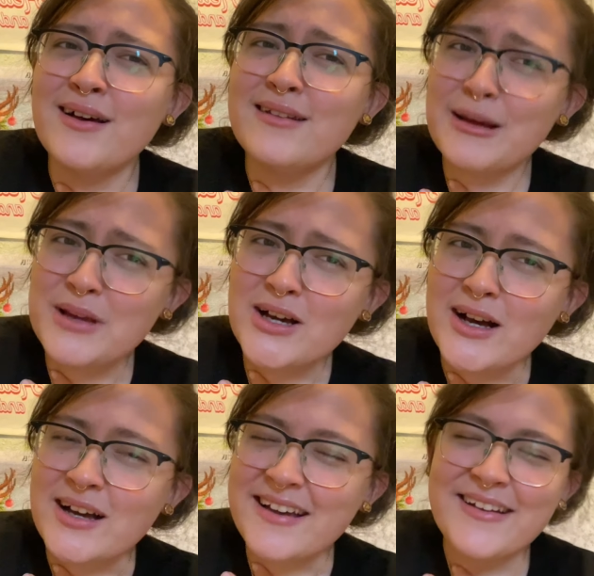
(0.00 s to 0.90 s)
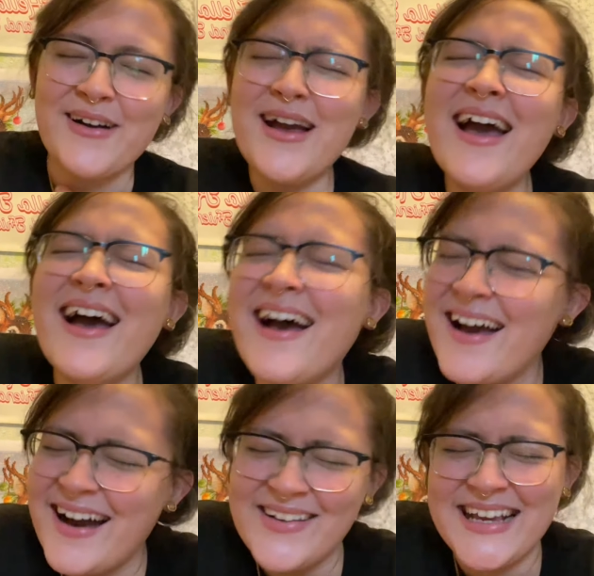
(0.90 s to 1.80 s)
let me cook. No.
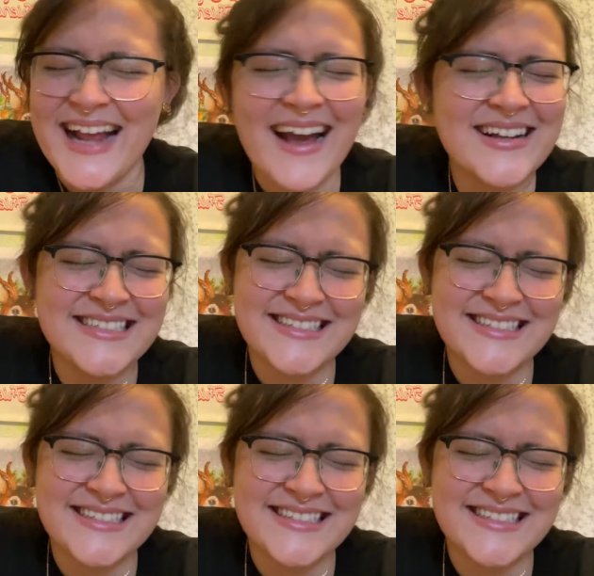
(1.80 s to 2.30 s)
Yeah,